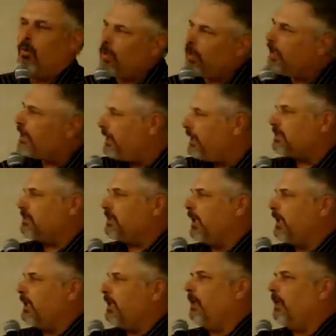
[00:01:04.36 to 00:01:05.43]
Where did this
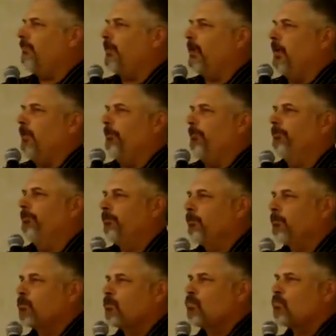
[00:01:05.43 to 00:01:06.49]
thing come from?
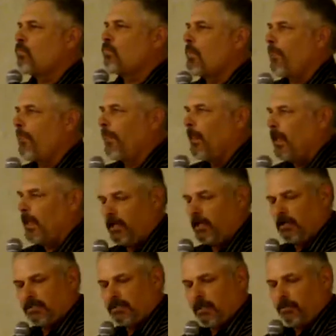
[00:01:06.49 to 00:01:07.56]
And I
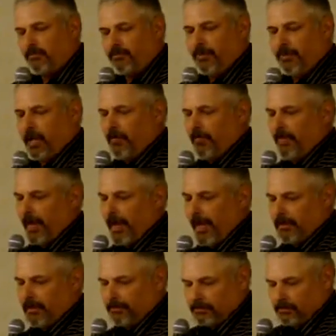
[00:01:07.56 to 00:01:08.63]
know some of you know
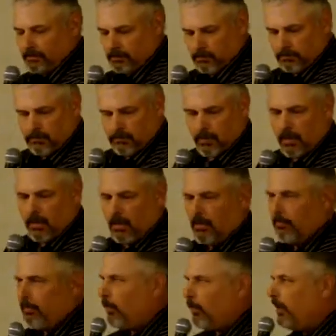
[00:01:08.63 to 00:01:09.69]
that,
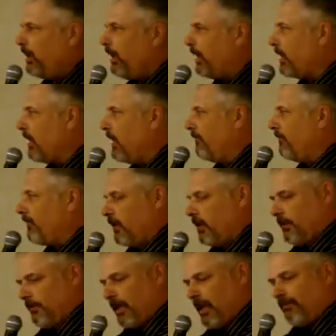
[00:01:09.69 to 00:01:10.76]
but where did it come
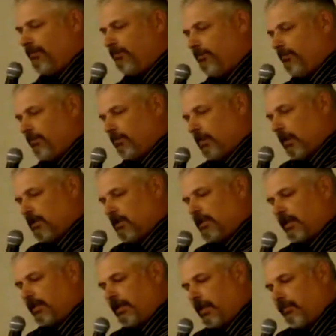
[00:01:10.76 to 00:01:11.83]
from? Now,
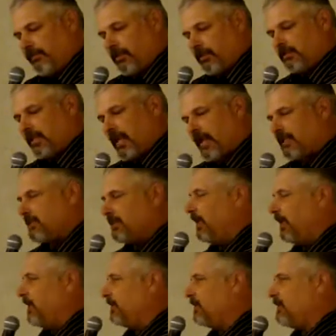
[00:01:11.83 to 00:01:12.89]
Secretary Vilsack
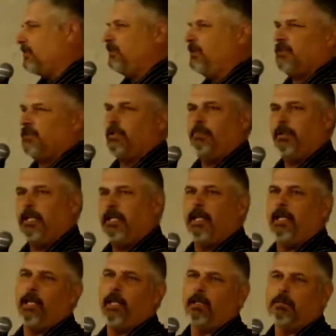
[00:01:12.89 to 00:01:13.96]
said this is just the
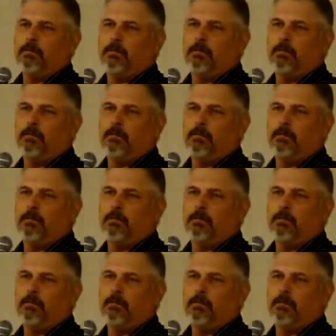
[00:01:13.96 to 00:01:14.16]
beginning.